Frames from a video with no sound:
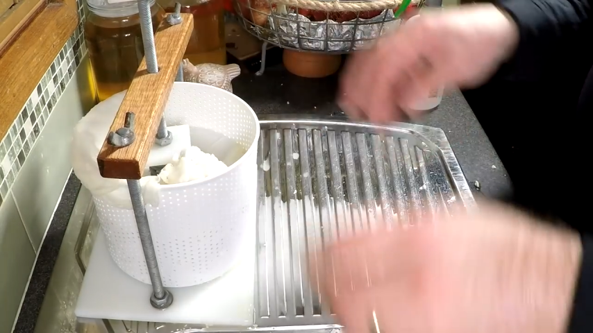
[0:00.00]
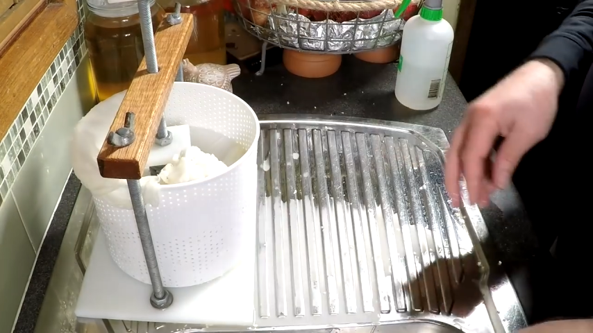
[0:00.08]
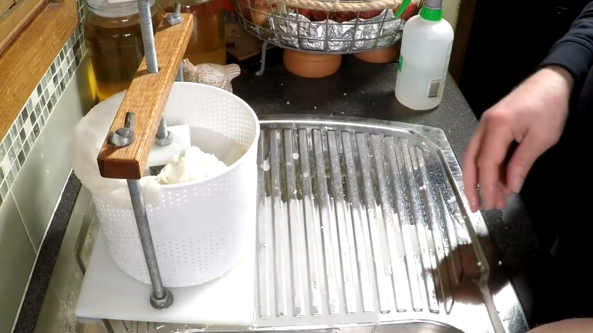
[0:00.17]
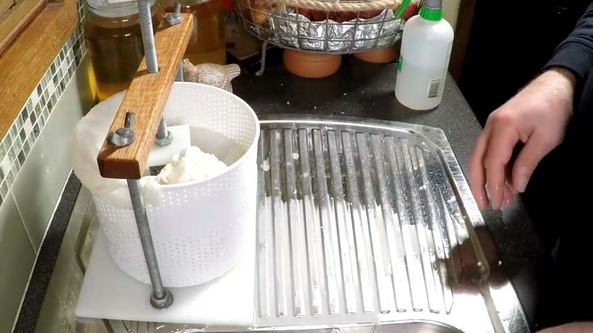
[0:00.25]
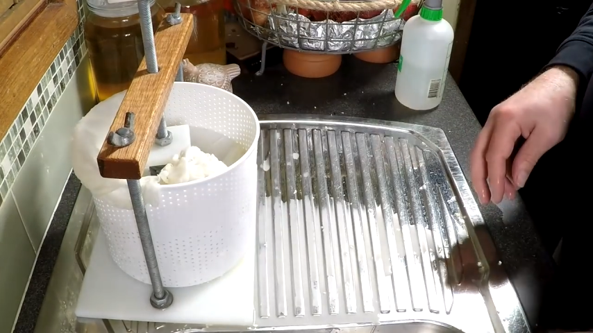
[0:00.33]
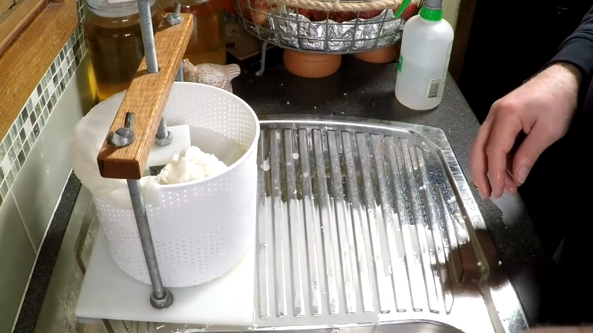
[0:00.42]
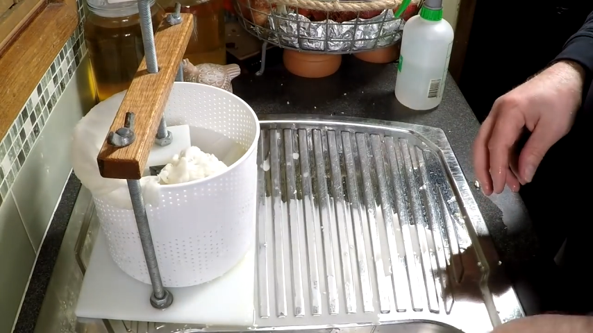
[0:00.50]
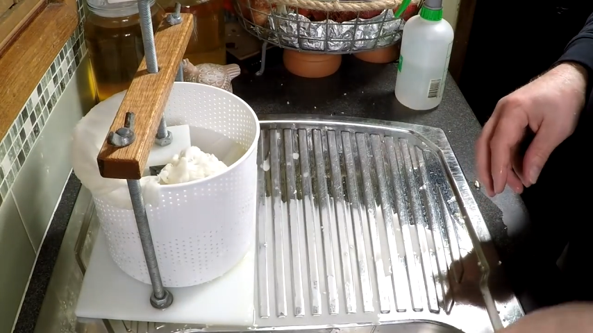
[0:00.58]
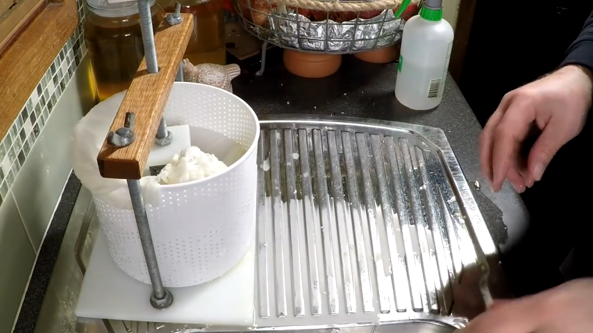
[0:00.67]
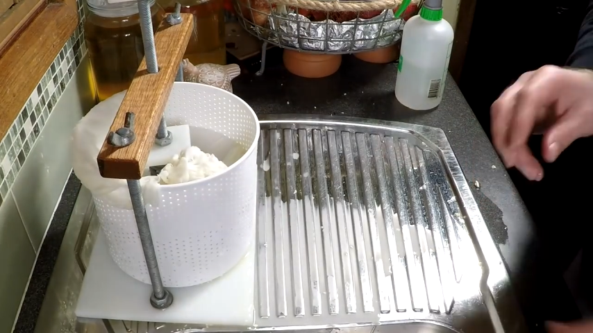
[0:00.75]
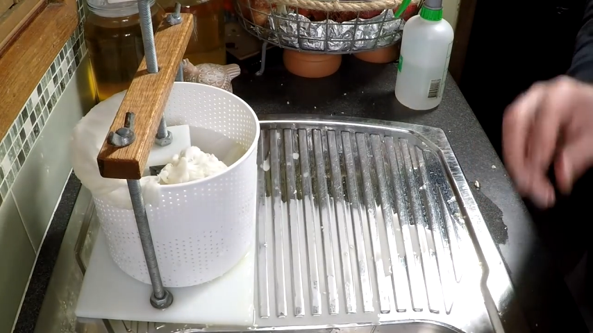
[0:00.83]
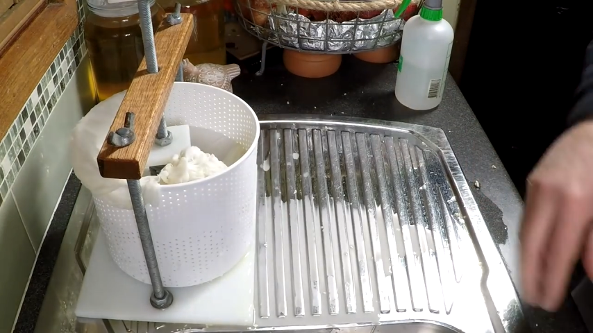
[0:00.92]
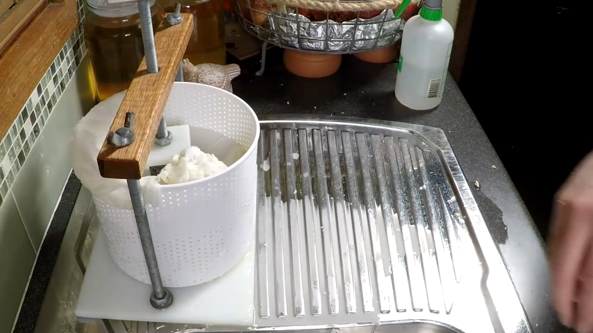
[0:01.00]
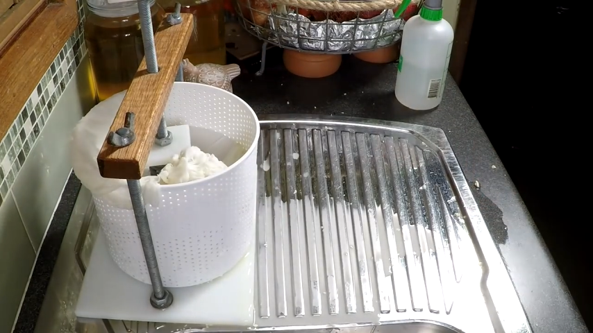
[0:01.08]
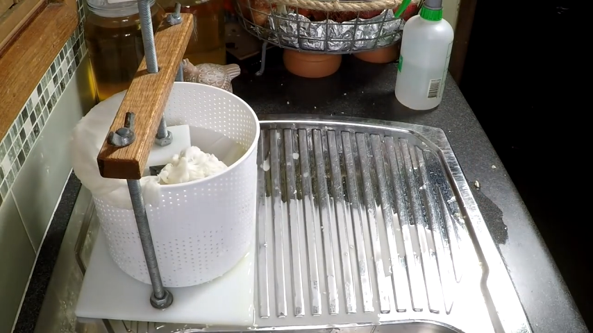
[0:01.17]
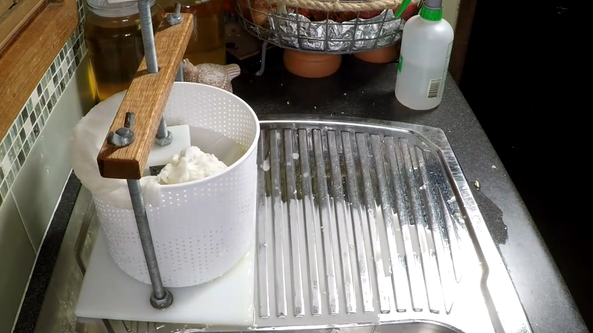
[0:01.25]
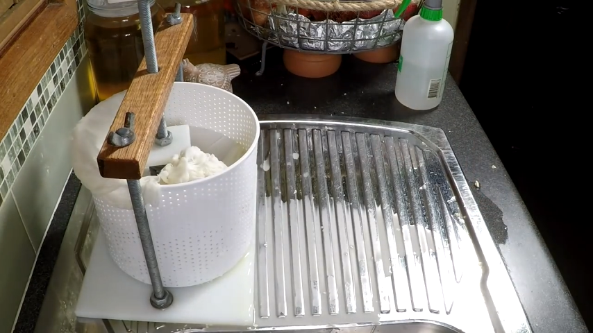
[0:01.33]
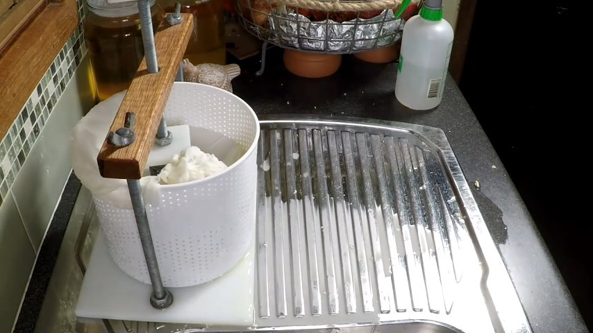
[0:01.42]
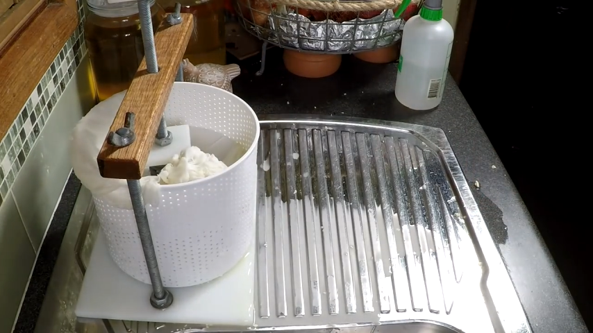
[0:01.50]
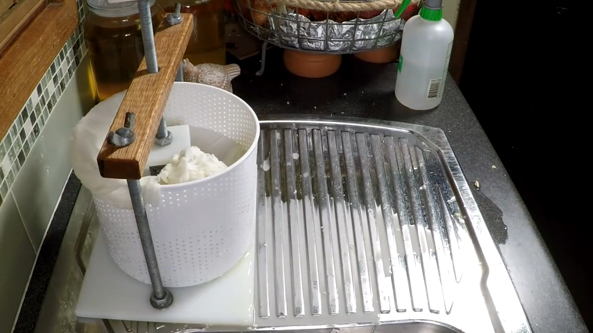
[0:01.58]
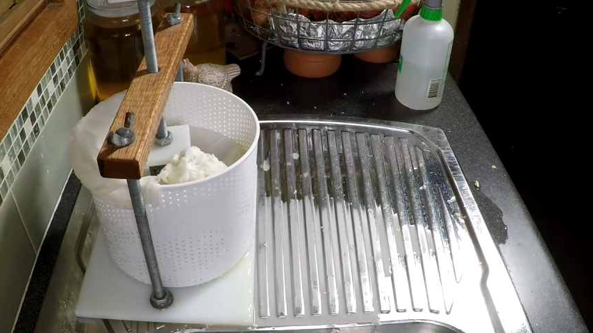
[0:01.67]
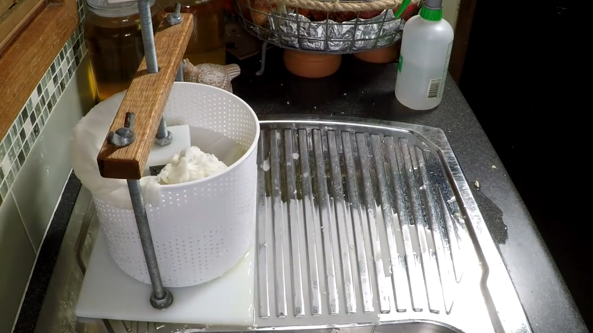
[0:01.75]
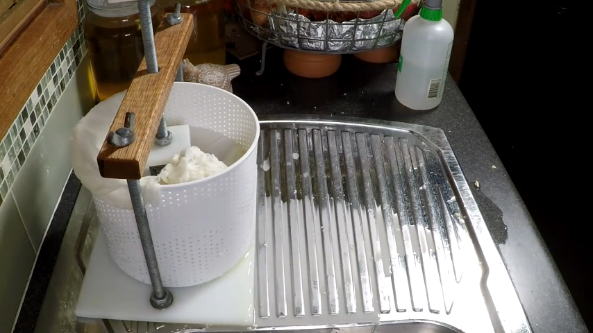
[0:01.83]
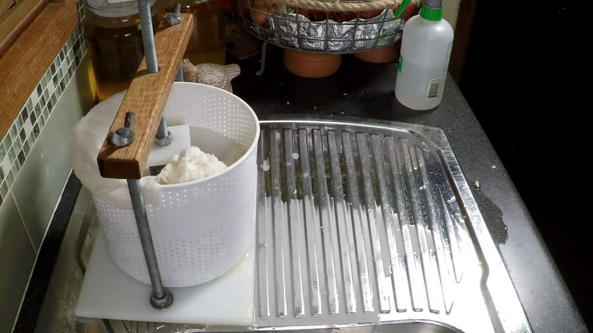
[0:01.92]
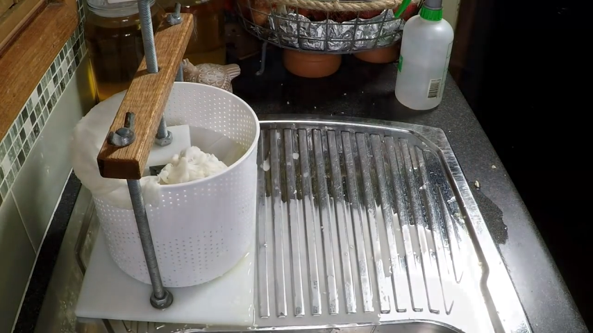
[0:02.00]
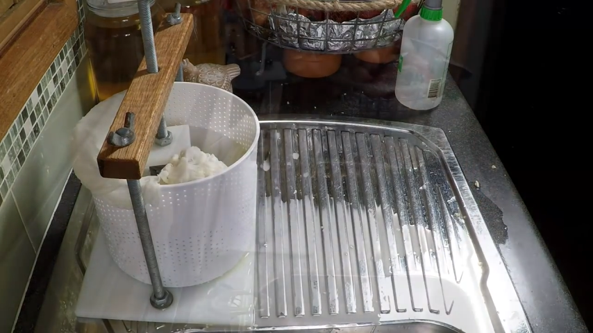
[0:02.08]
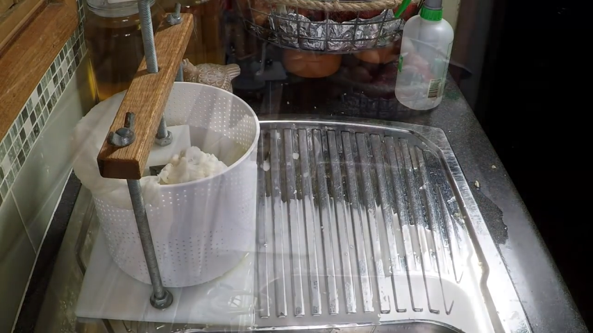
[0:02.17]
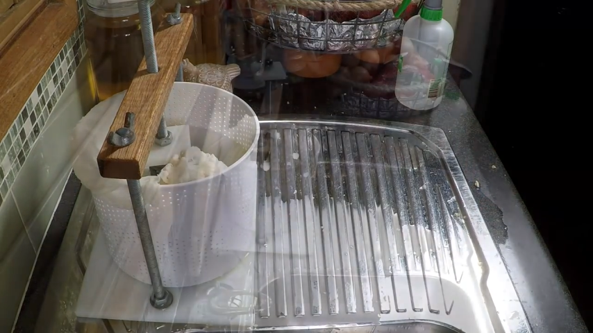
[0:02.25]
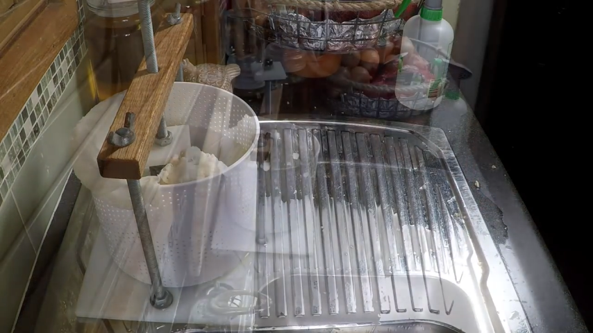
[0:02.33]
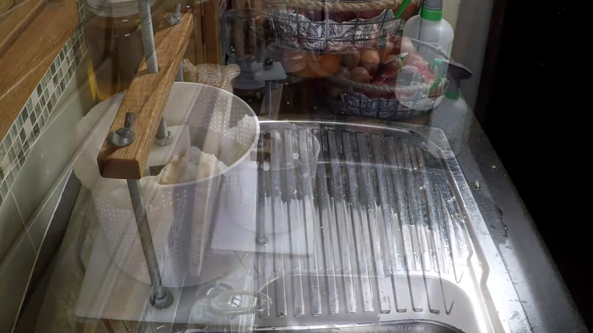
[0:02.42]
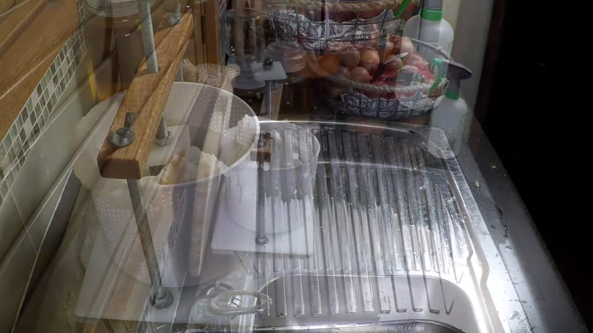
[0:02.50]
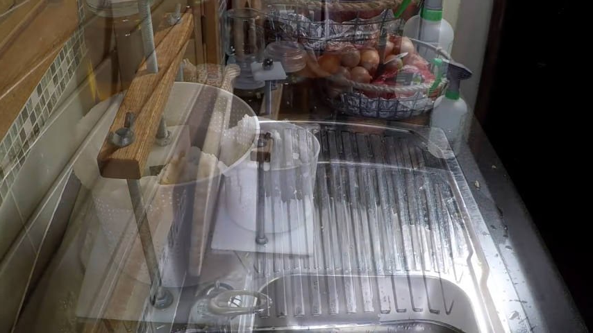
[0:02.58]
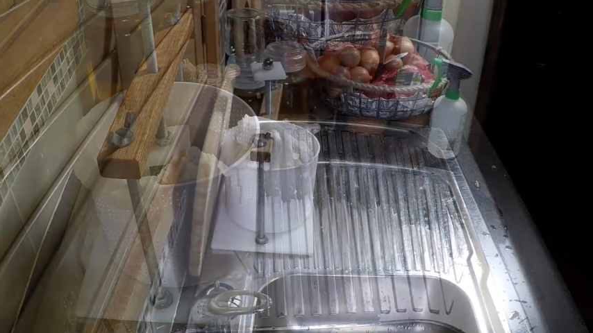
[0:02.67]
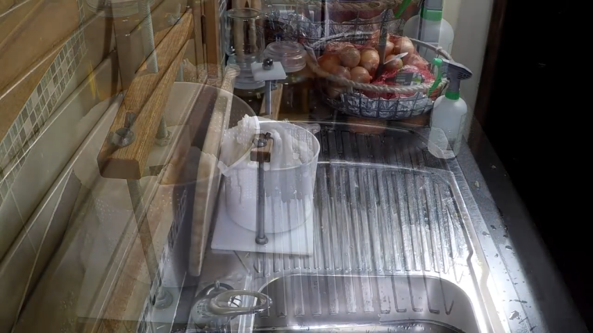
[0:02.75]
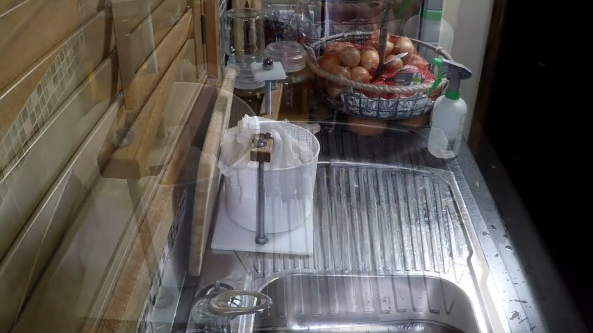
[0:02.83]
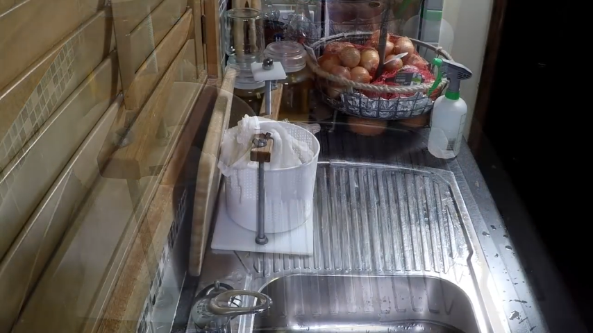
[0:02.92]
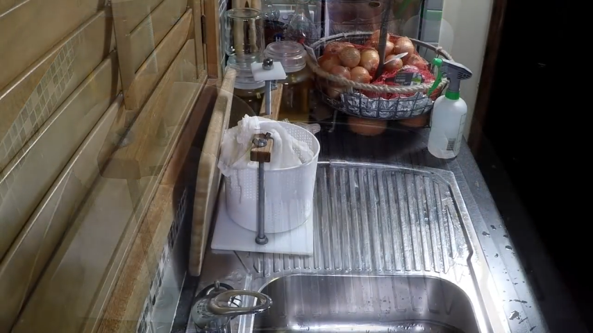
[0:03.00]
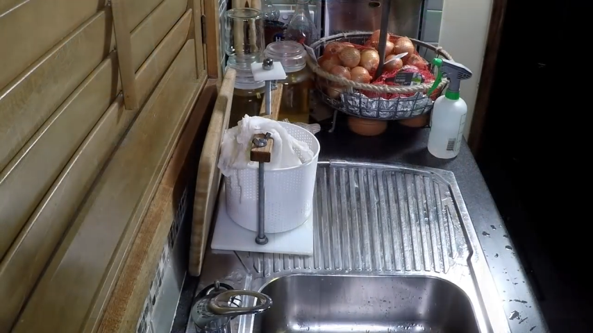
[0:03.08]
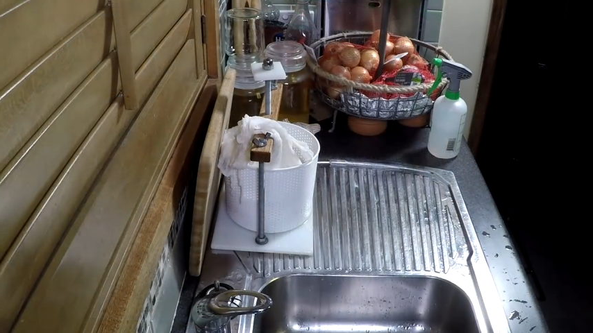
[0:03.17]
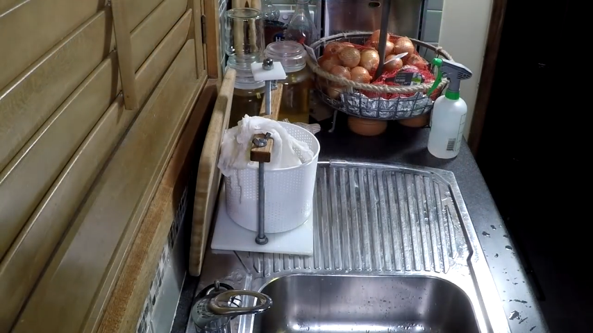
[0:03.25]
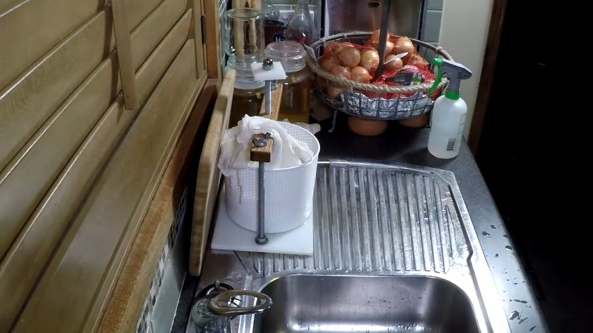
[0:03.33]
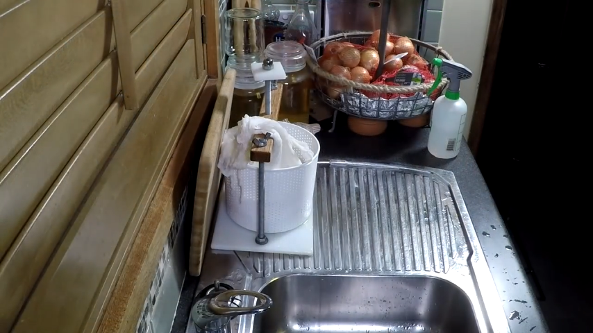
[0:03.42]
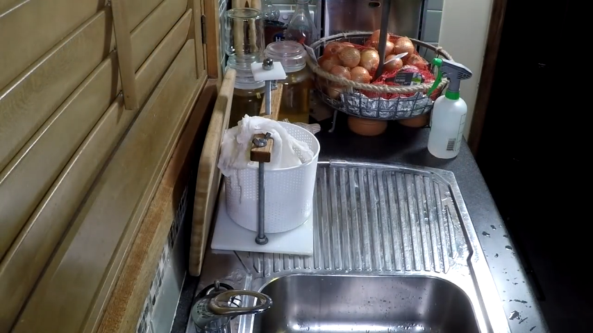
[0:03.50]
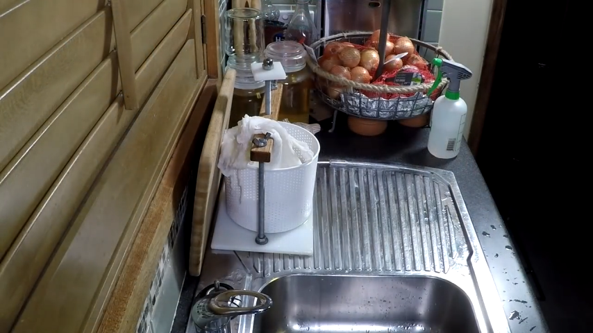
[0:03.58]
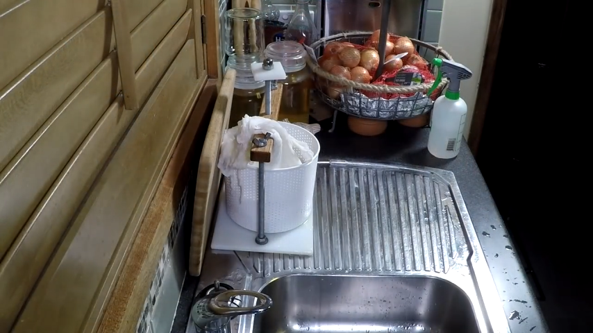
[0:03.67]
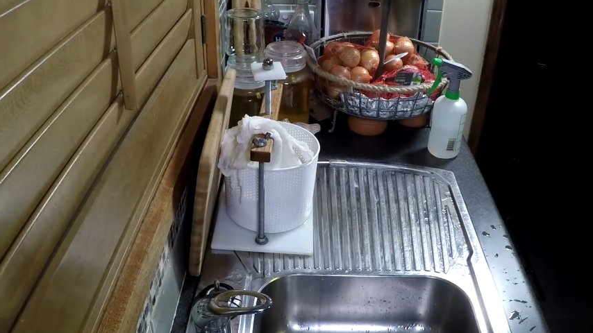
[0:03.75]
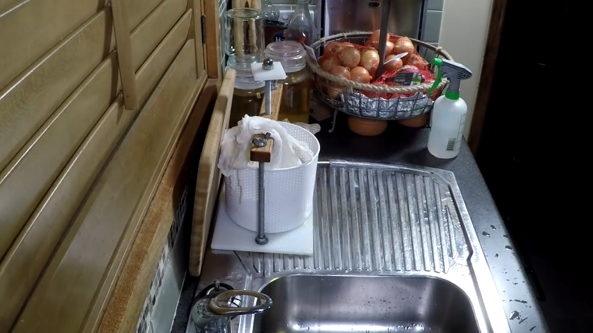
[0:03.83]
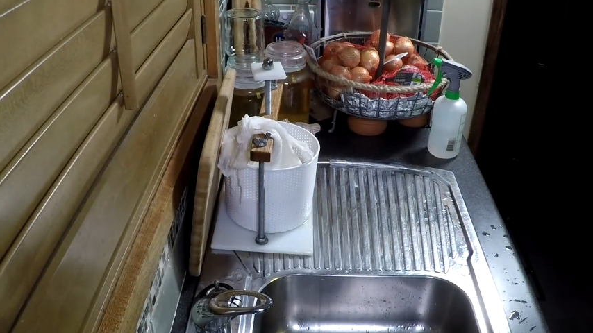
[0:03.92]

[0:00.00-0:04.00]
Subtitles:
[unreadable: no face in view]